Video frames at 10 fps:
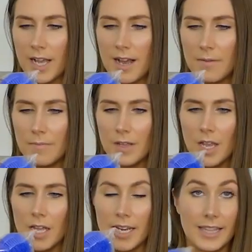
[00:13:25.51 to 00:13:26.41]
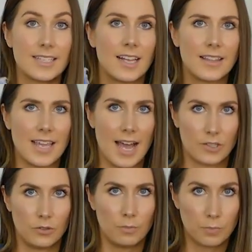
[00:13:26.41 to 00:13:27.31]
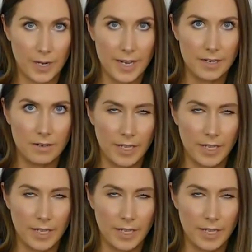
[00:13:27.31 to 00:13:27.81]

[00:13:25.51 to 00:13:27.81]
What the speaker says: Now these aren't the actual branded,